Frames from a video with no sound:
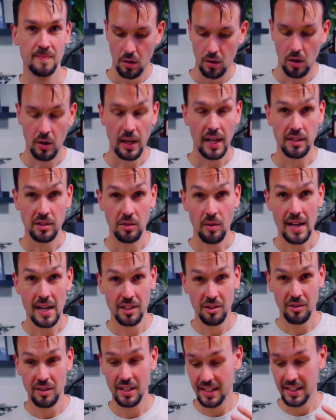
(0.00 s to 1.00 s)
Okay, so as
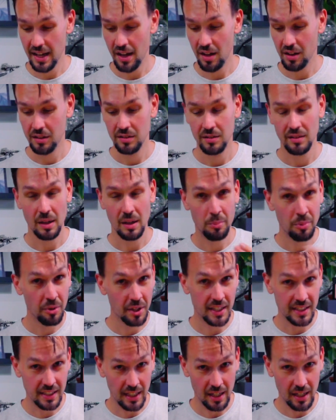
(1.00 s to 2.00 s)
you can tell, I'm pretty
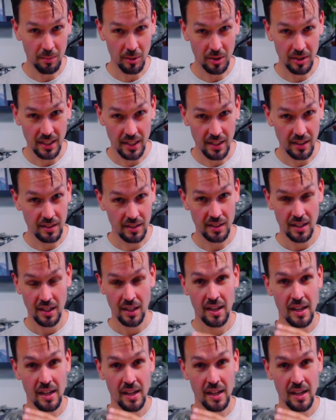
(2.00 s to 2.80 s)
excited about these,